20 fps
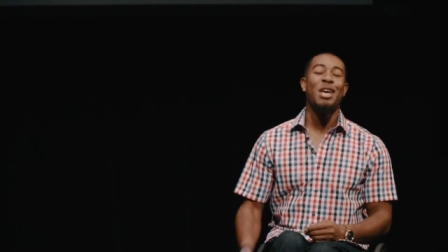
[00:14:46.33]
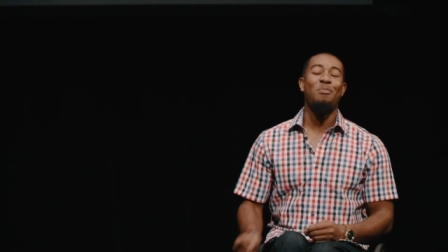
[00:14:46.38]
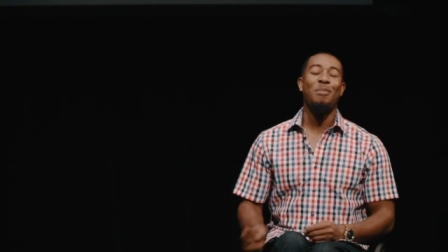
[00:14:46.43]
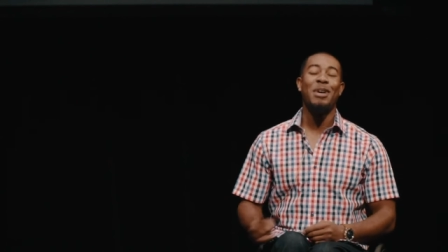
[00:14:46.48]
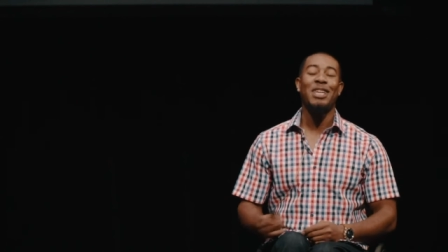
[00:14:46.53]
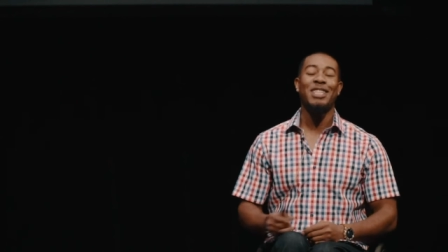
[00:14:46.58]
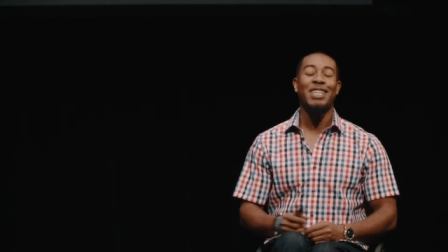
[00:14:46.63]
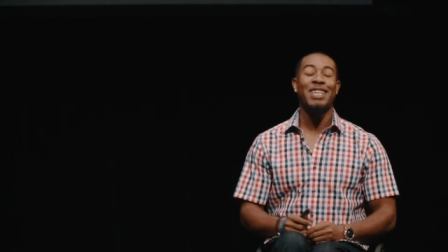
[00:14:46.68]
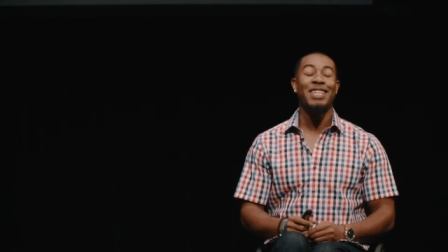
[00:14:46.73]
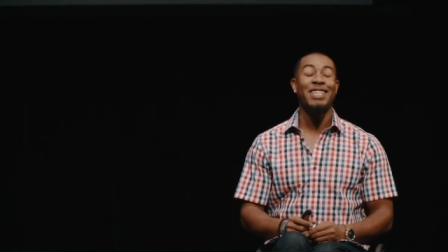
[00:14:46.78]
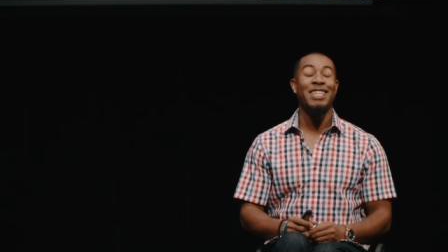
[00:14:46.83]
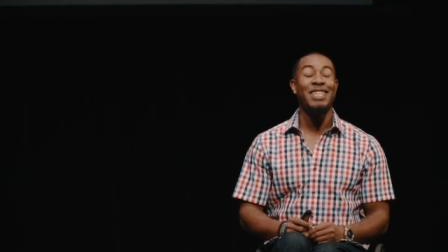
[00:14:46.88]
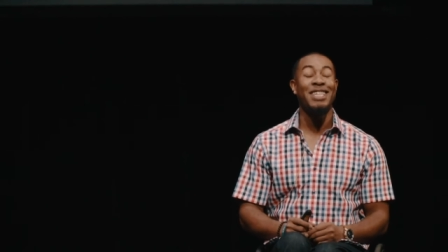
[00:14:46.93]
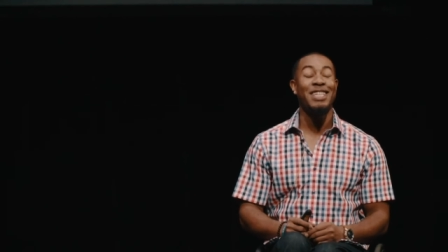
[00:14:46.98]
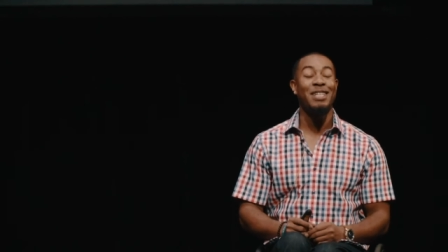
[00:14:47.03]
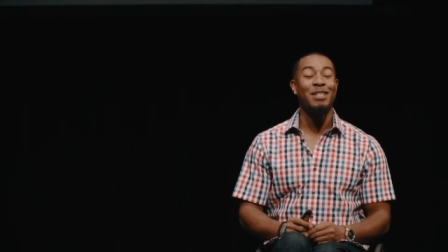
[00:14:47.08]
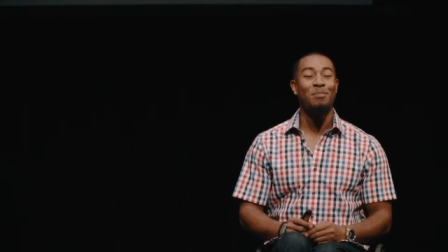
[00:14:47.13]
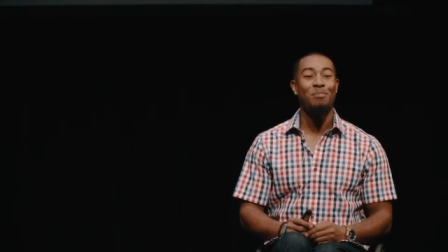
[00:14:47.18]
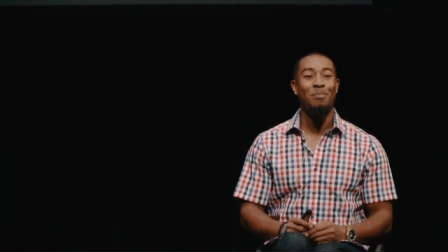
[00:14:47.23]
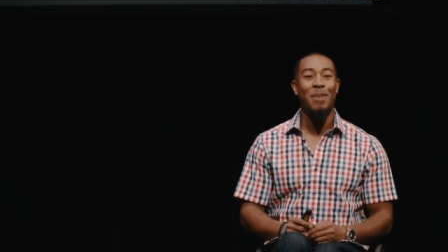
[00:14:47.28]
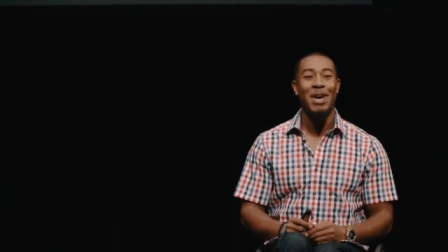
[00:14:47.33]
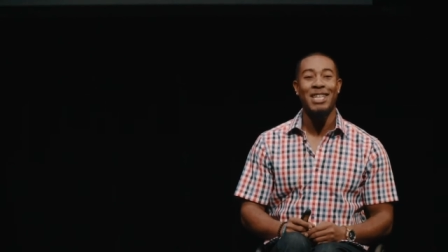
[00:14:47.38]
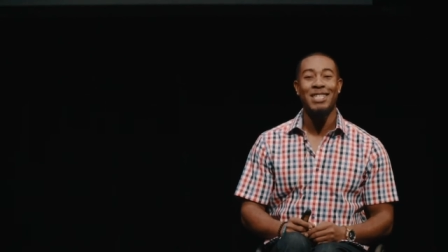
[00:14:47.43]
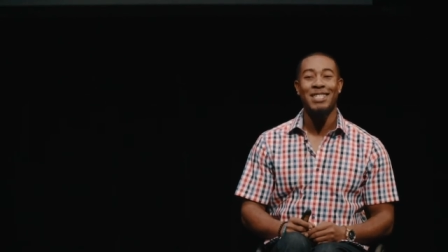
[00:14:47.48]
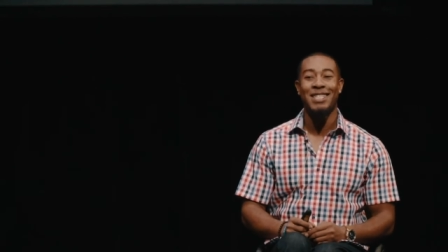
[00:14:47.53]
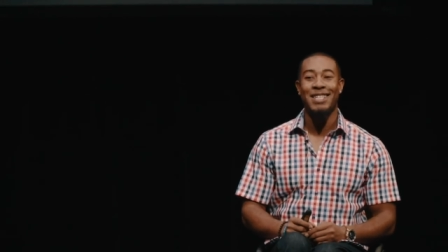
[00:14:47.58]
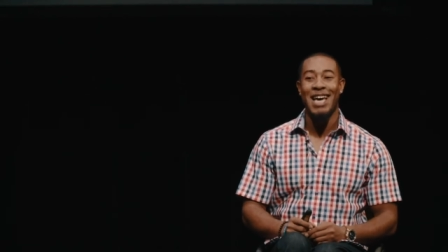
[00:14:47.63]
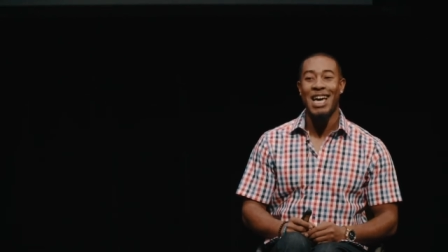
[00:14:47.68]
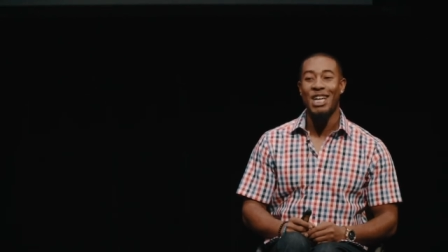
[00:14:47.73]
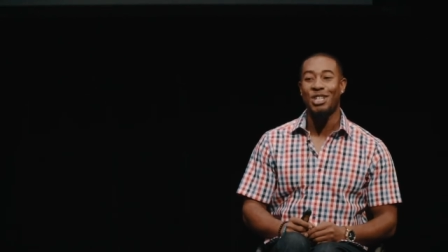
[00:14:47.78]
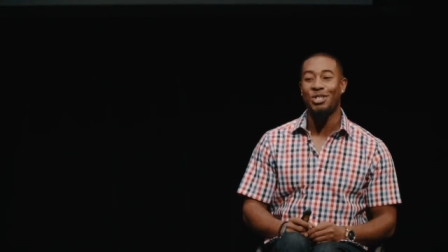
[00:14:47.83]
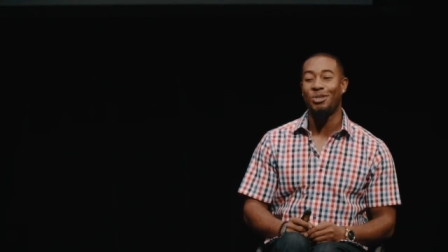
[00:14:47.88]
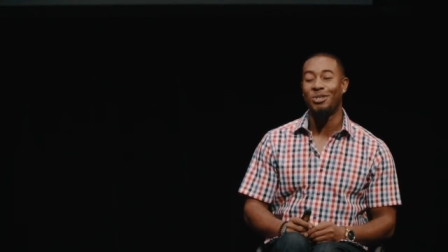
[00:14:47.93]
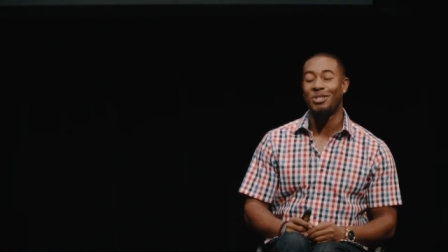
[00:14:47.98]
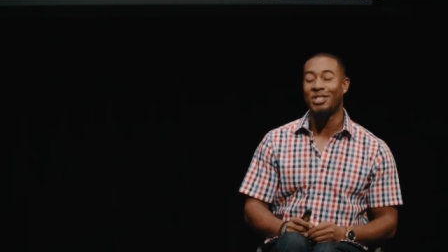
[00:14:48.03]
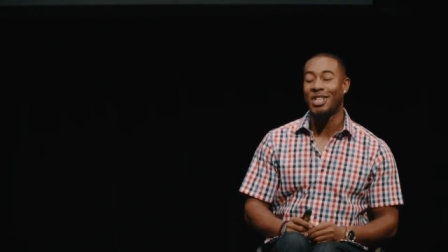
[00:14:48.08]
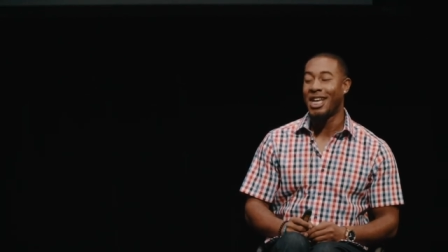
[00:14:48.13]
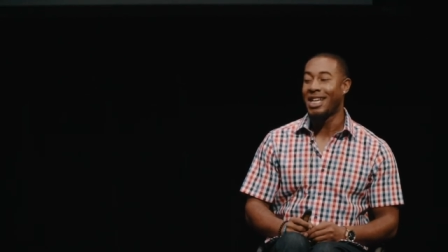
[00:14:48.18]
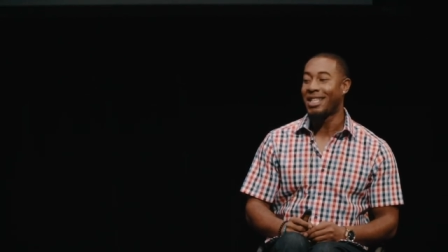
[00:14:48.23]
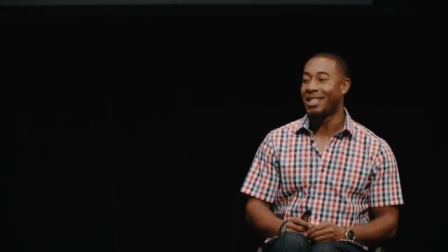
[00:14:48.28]
make the Canadian men's national
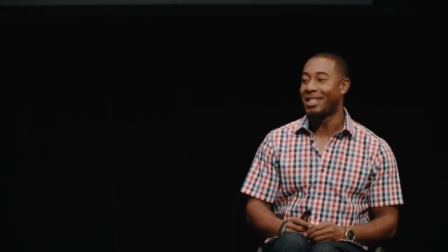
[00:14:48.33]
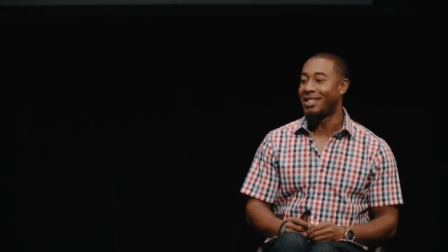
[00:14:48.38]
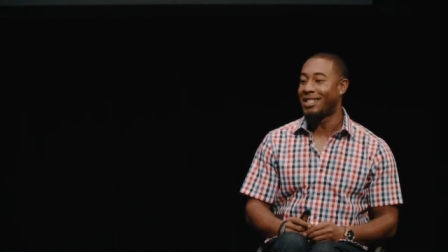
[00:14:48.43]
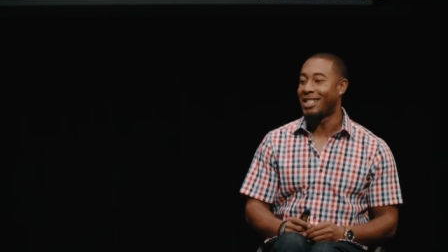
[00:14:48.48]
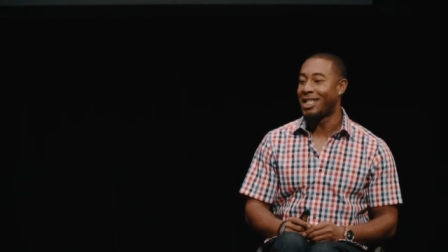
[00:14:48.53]
cycling